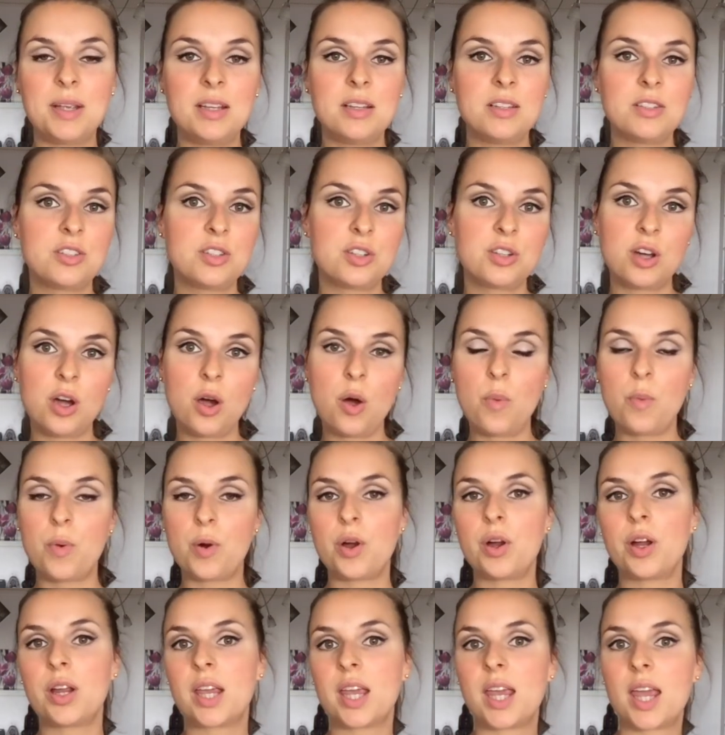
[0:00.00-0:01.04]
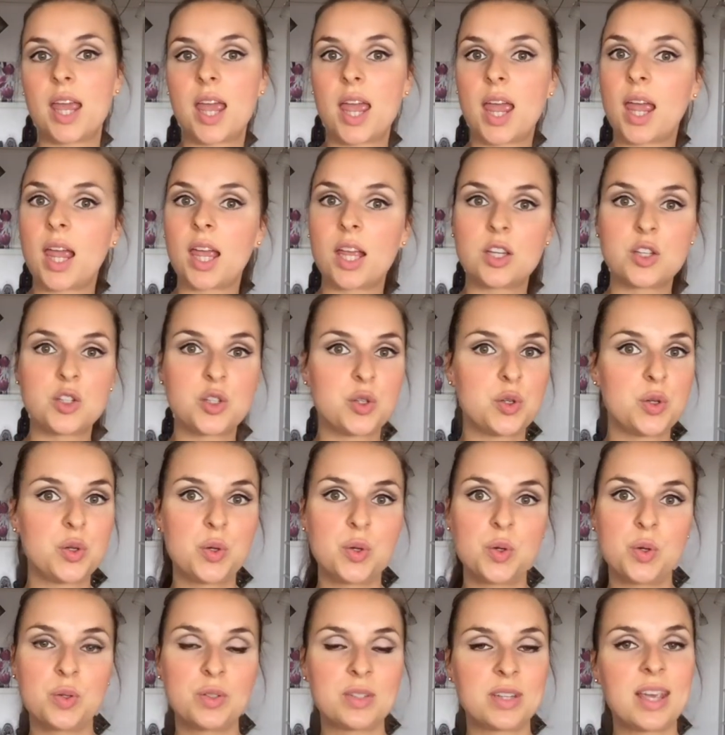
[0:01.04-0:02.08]
To go working,
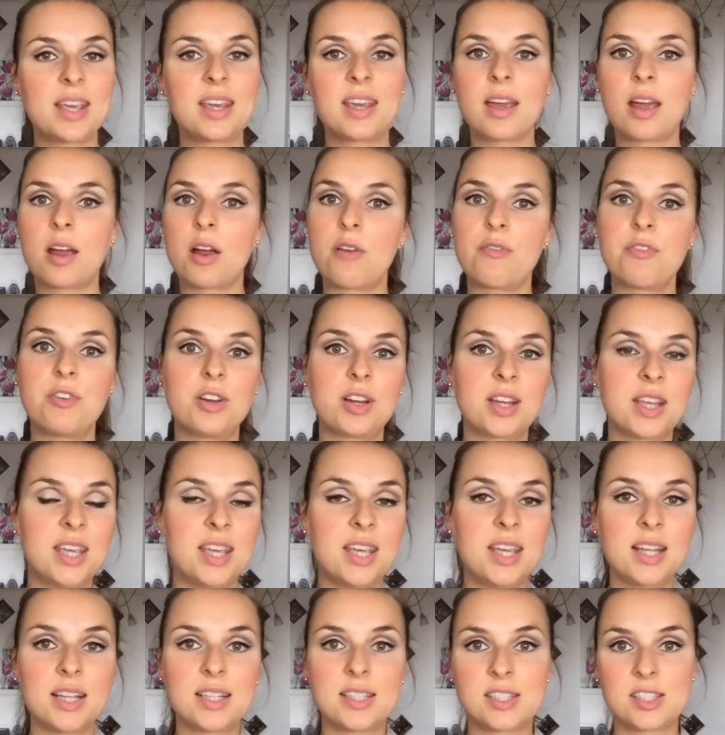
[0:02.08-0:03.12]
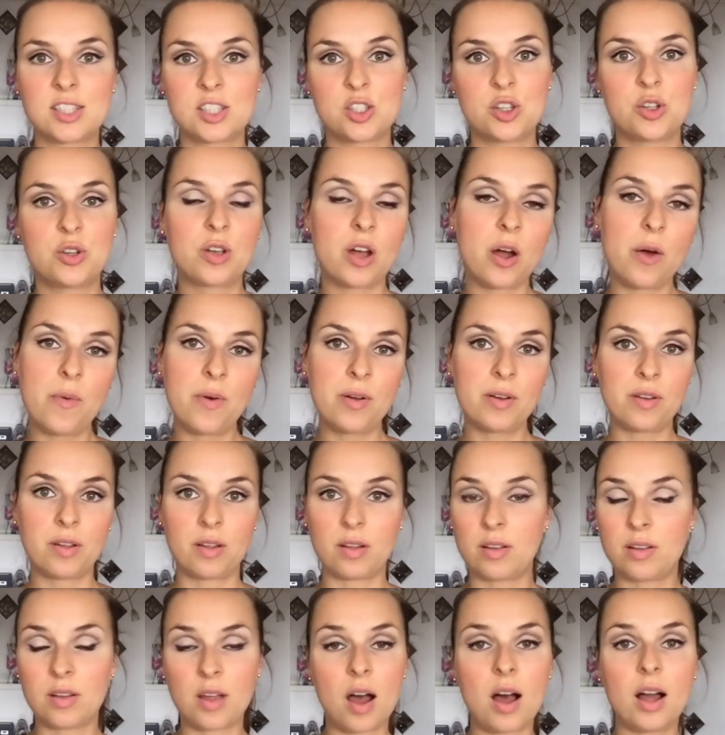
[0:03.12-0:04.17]
to take care of your kids, to go
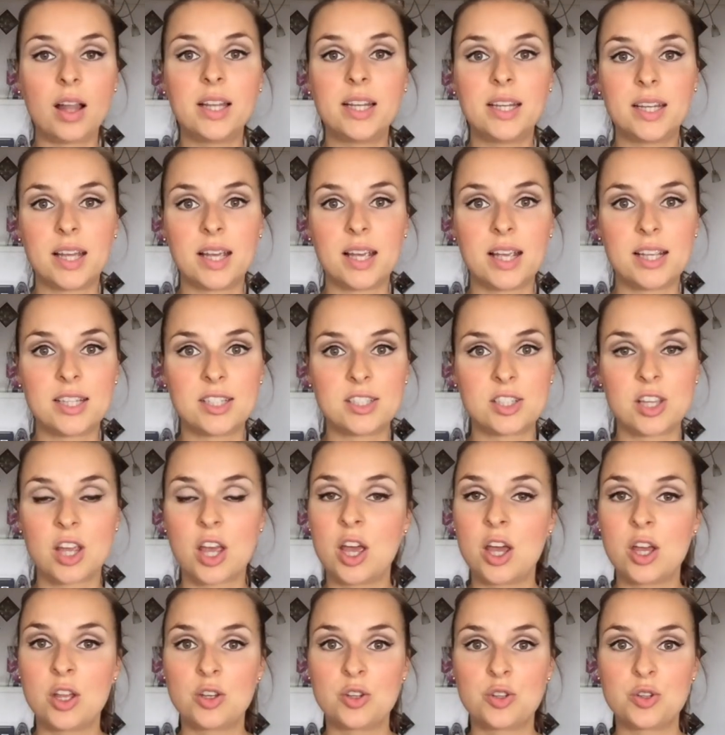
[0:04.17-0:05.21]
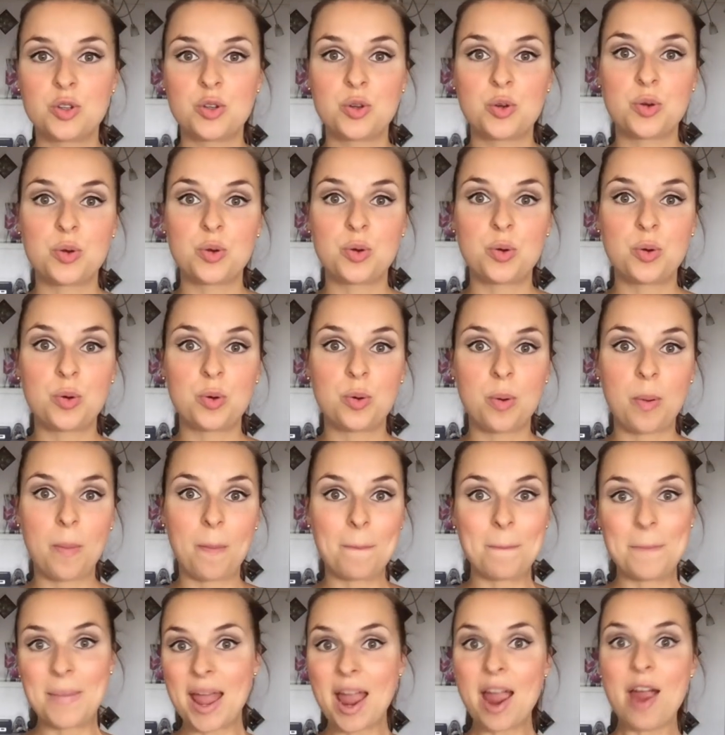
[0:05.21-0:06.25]
on holidays, to
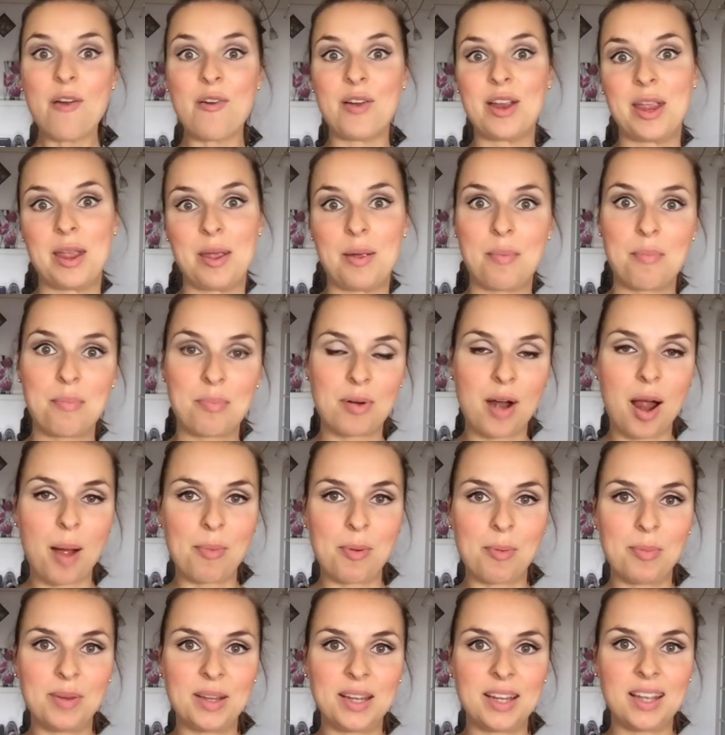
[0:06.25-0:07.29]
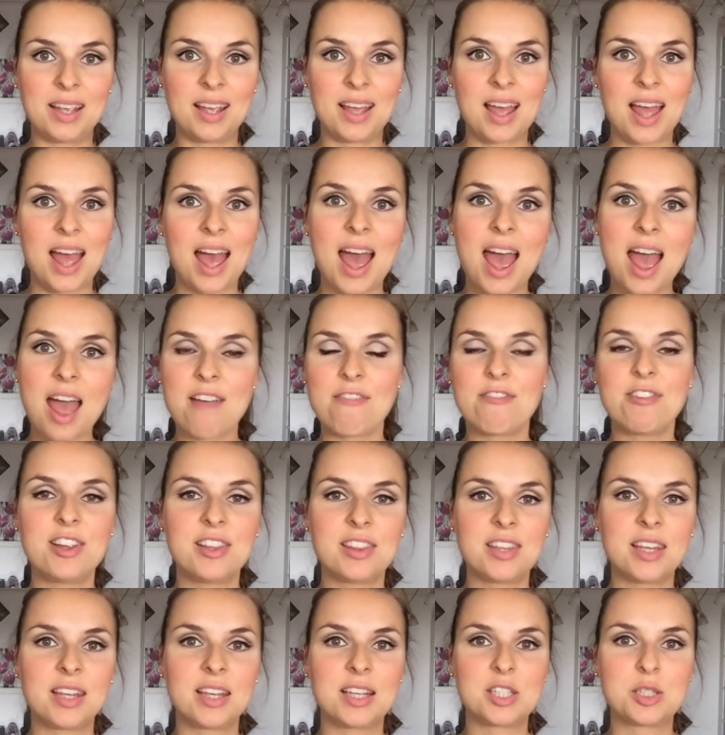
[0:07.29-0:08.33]
marry, probably.
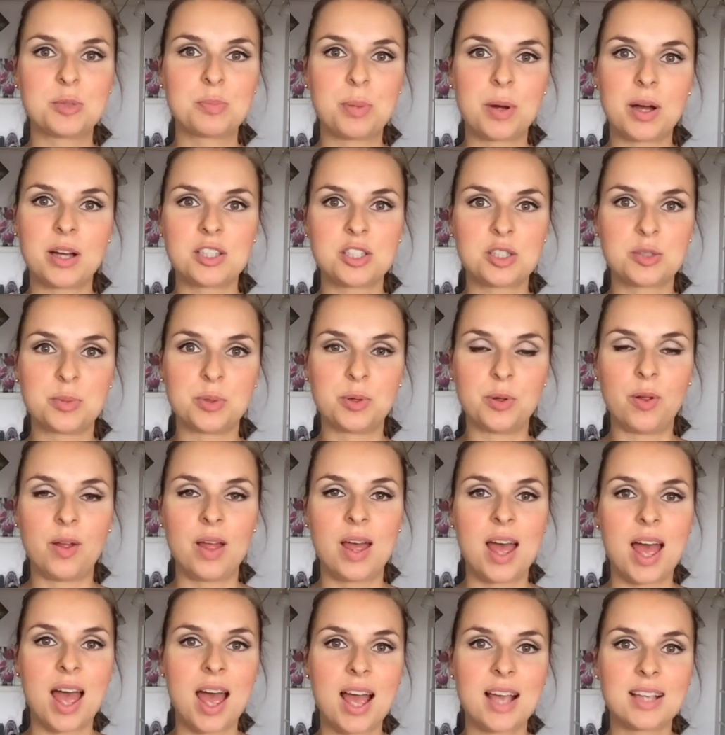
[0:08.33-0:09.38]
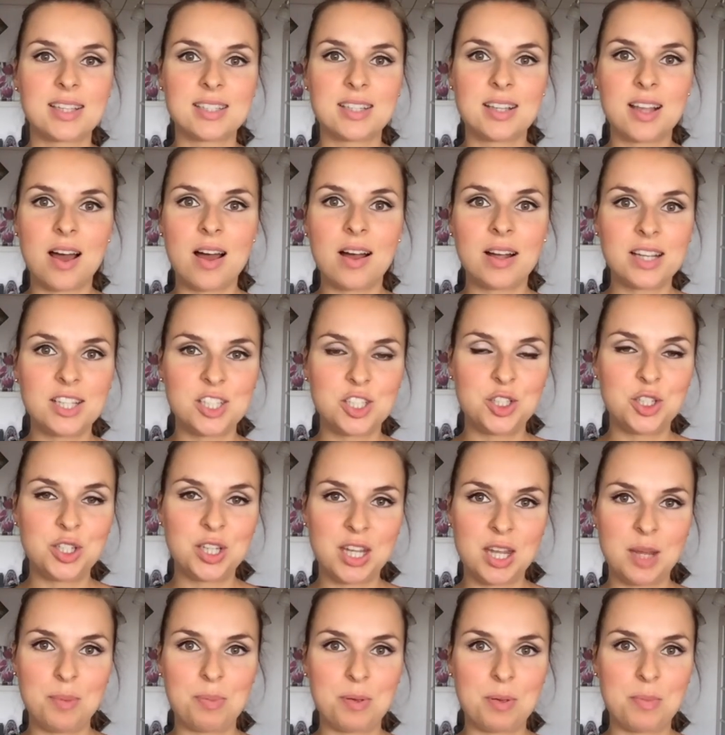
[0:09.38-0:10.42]
Everything is possible as long as you
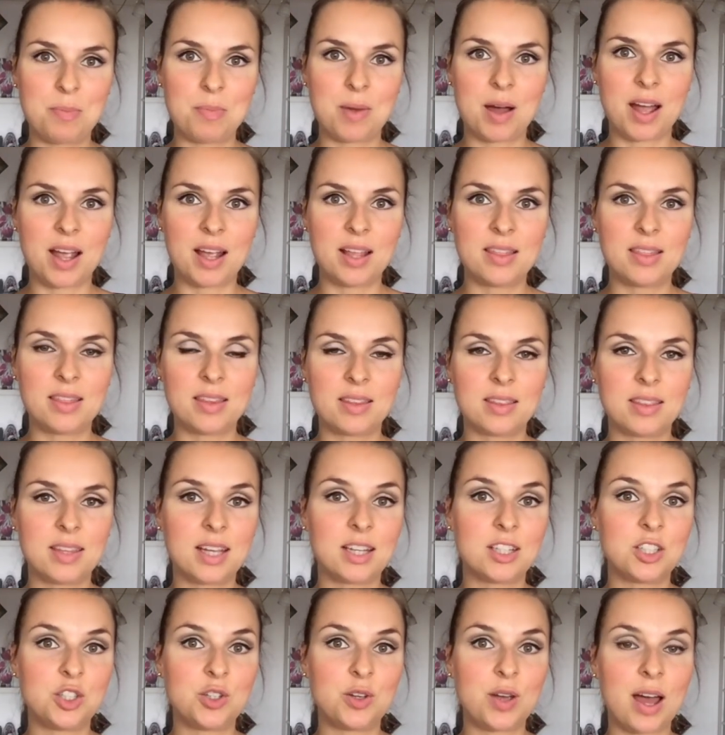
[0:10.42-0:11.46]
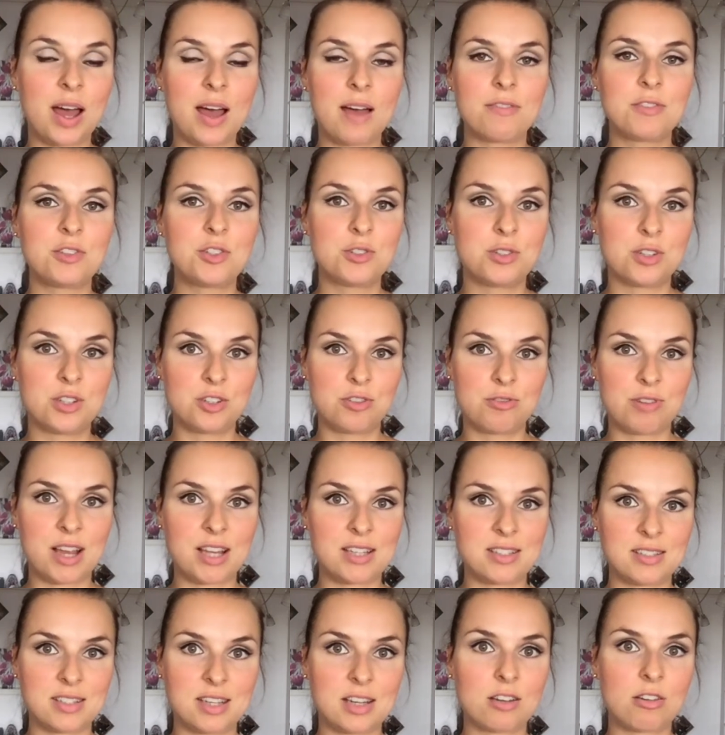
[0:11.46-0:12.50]
keep in mind that you have to address
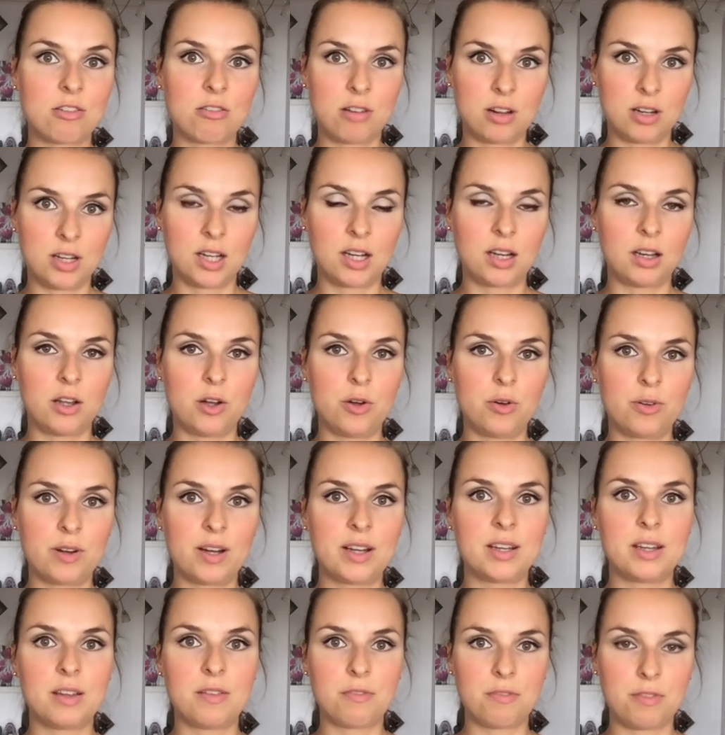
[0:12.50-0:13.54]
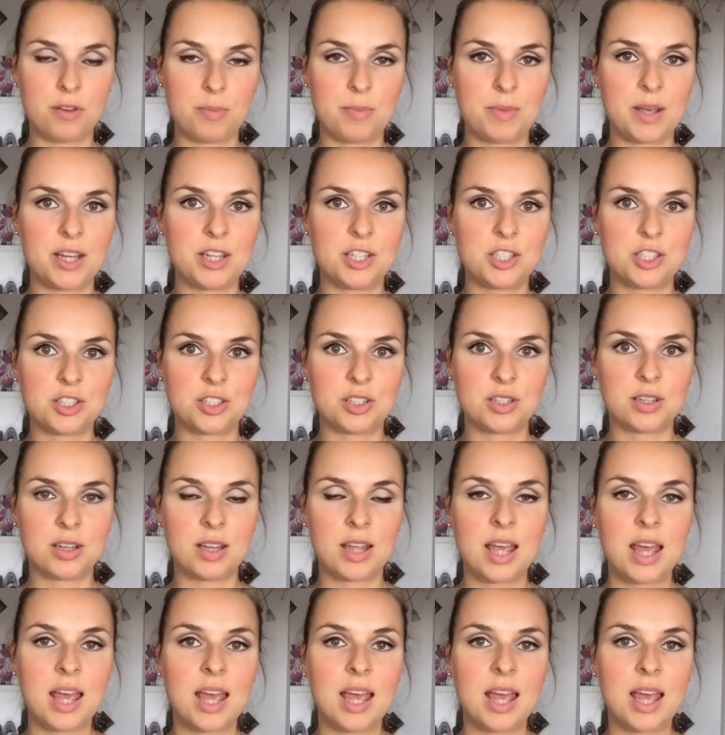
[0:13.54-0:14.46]
that chronic low-grade inflammation.